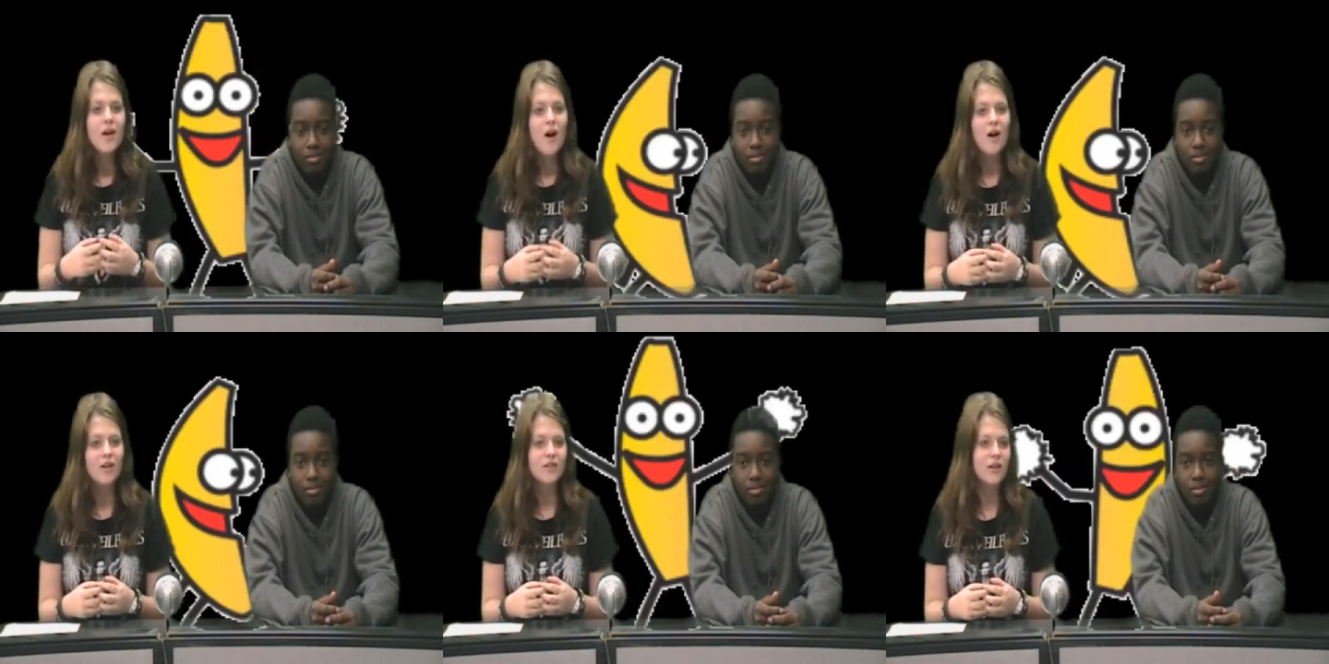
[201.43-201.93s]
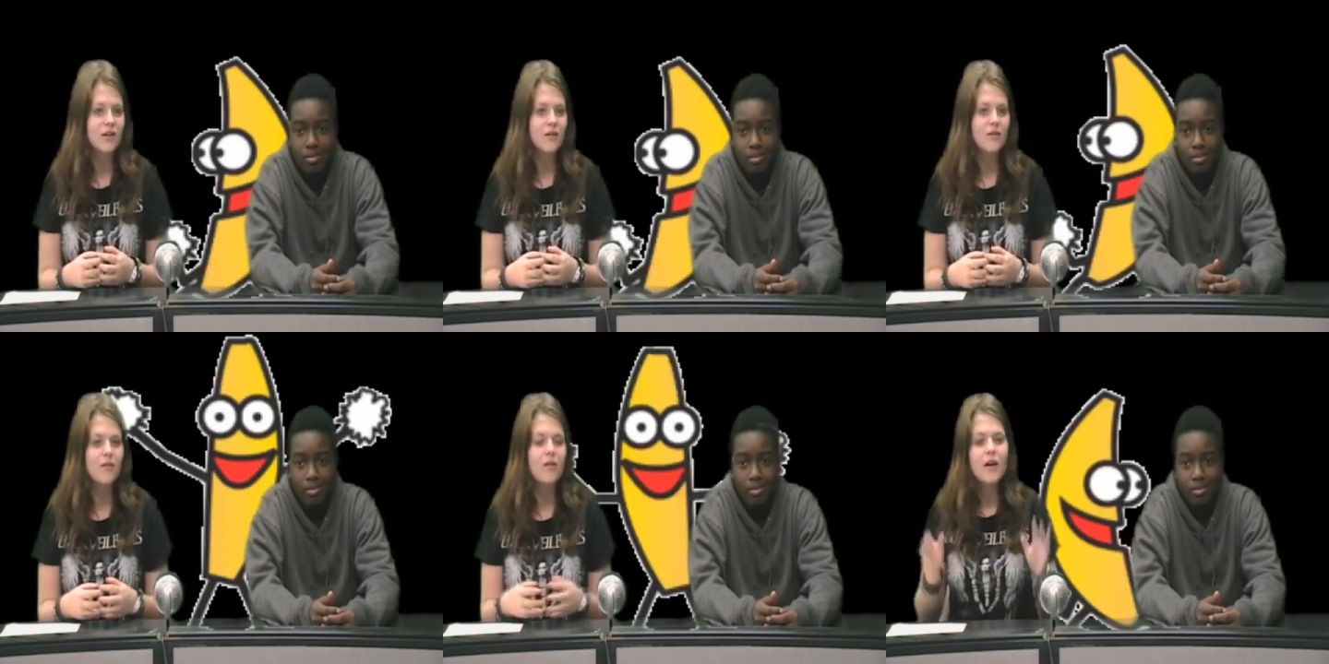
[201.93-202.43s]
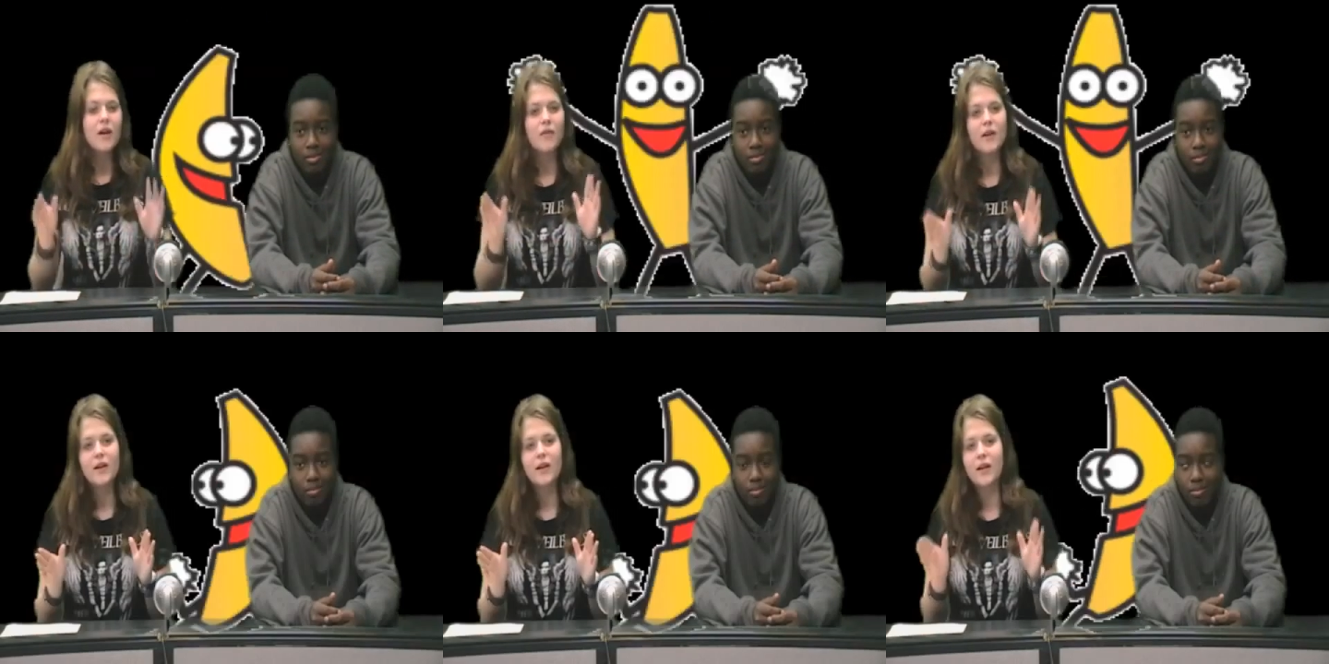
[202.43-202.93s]
Speaker 1: Also, if
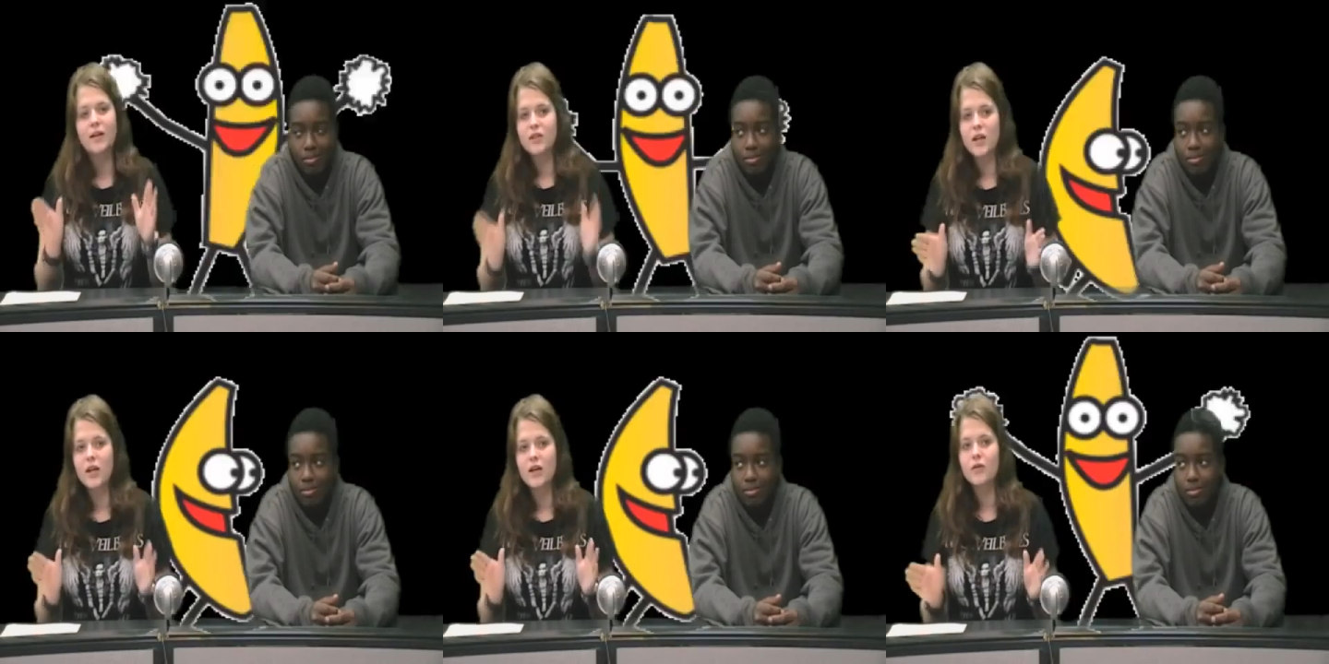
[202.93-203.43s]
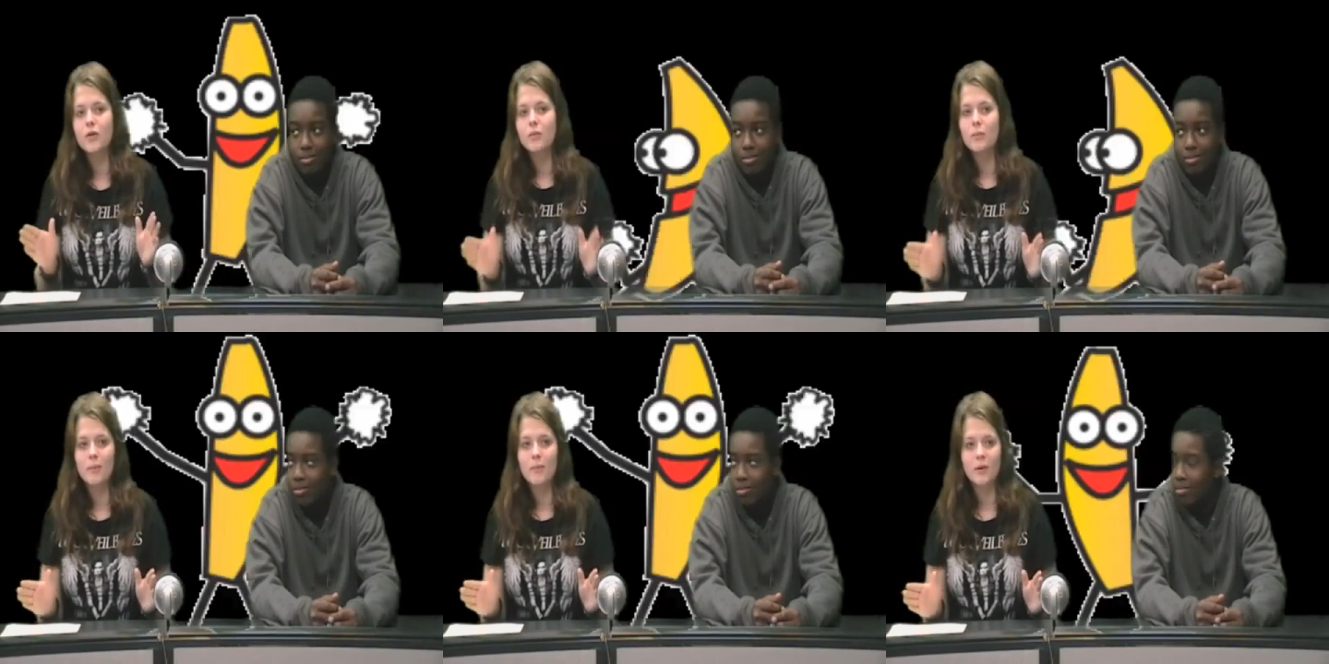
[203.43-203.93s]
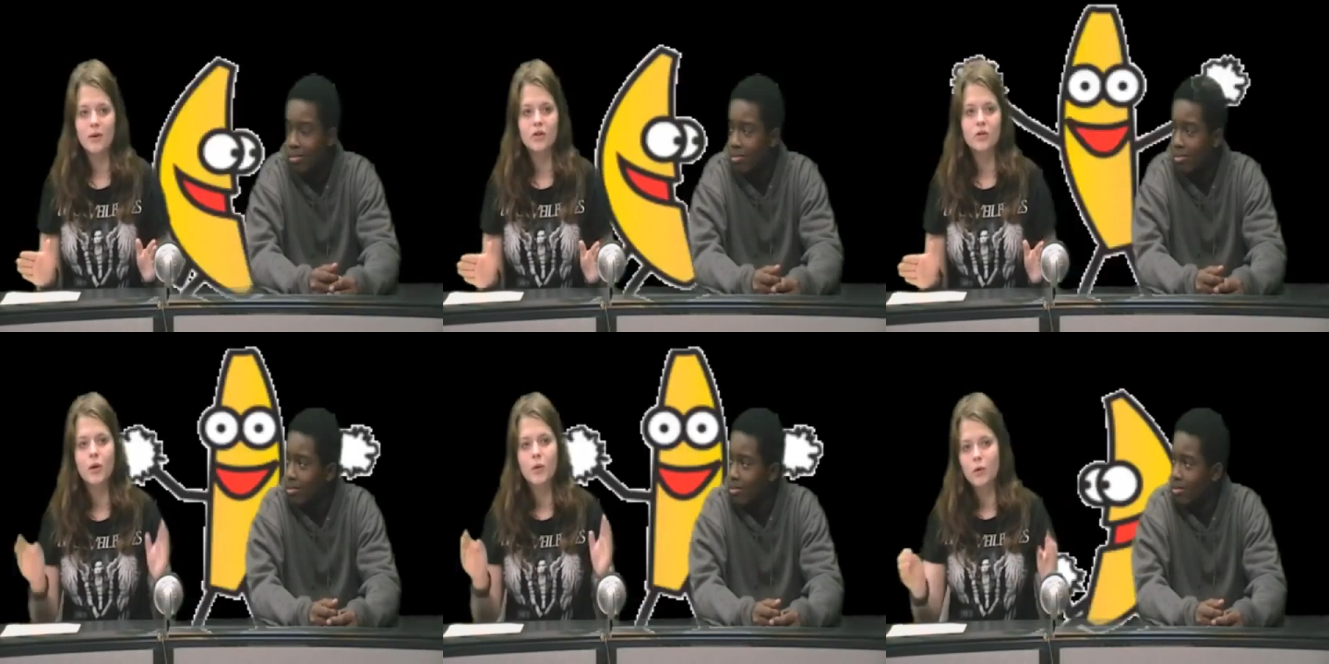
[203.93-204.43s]
we get 10 new members,
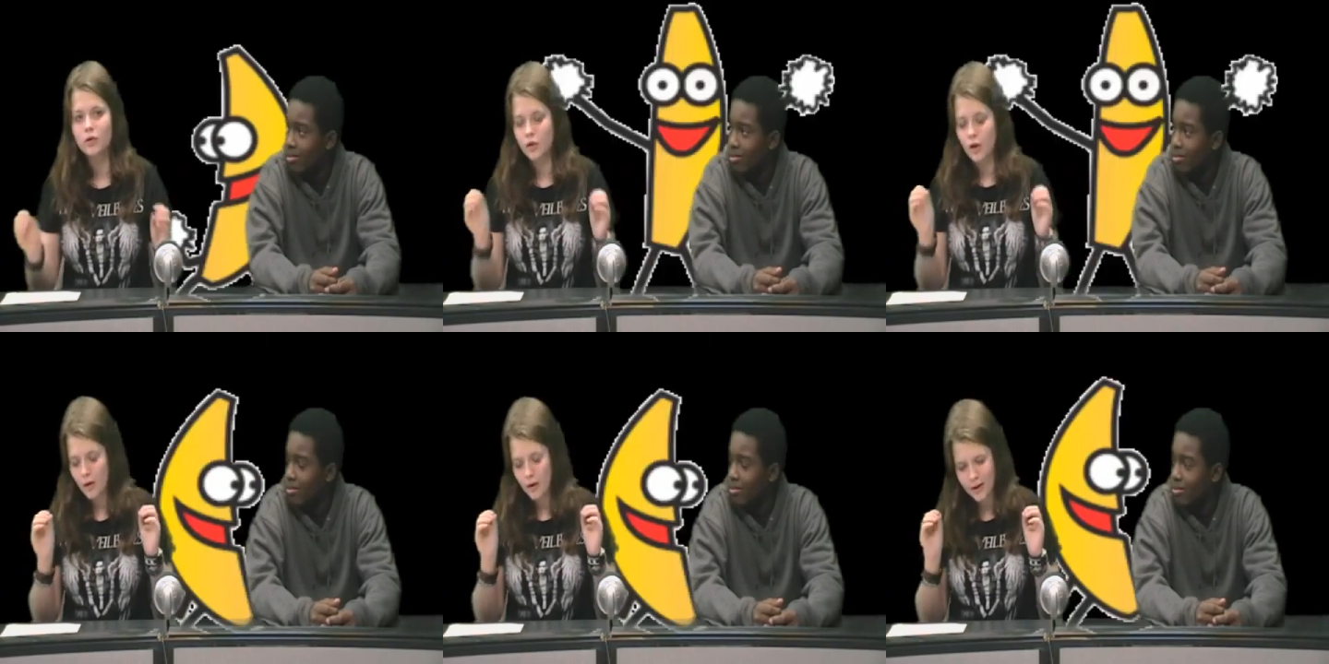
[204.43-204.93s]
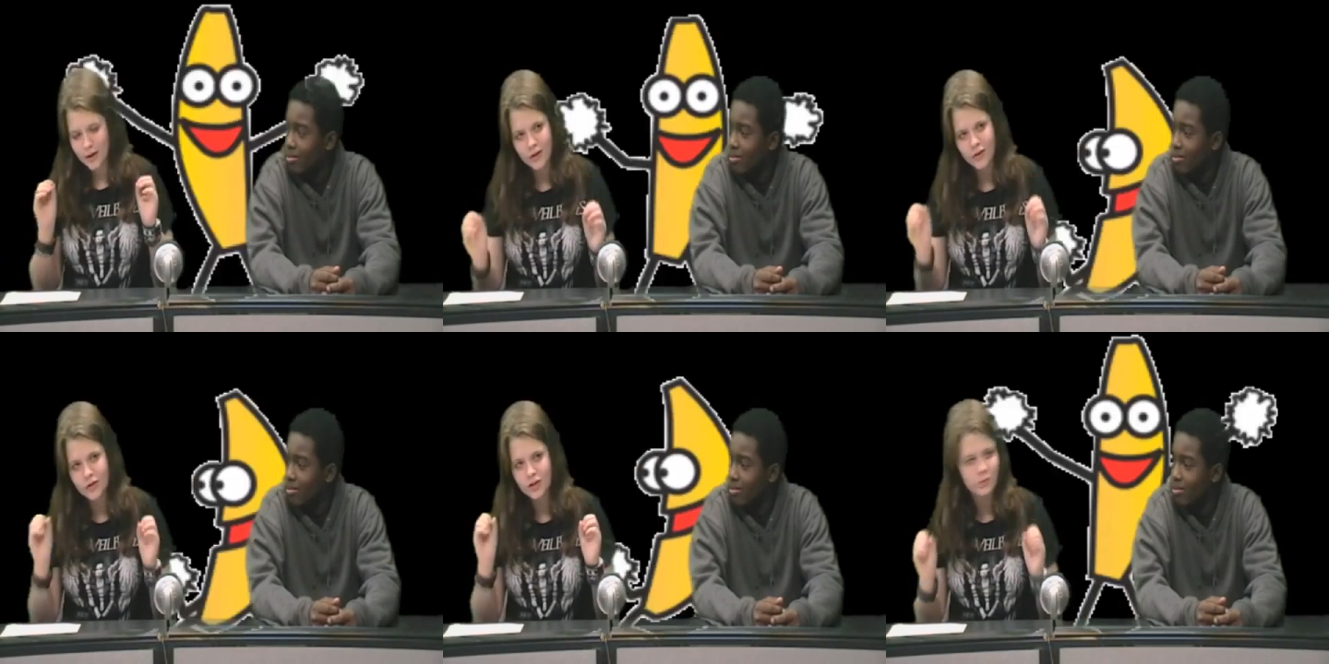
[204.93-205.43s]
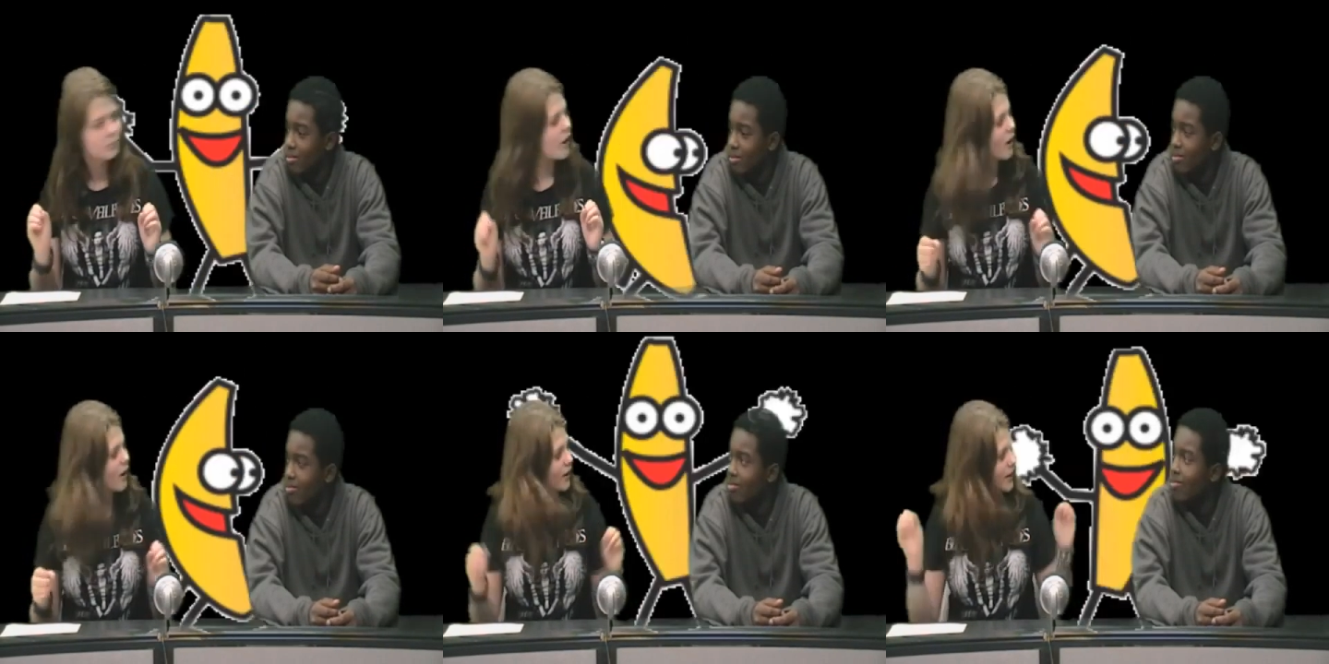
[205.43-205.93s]
we will throw a huge
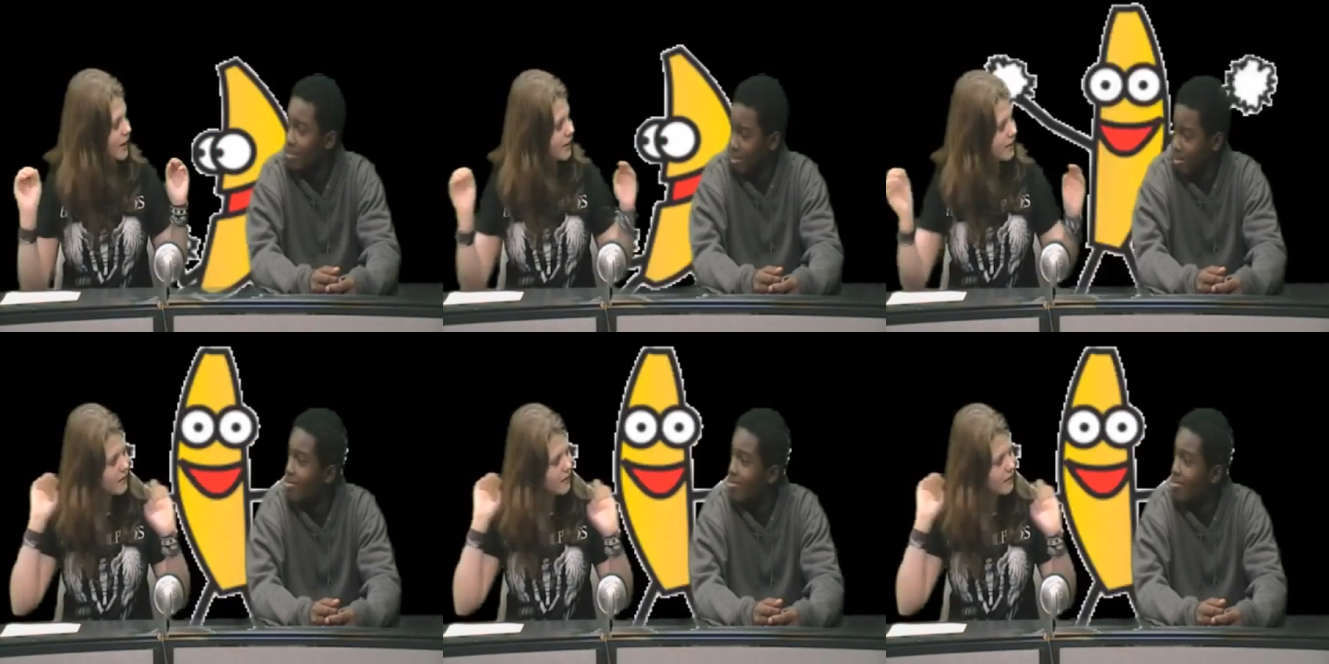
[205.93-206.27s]
party.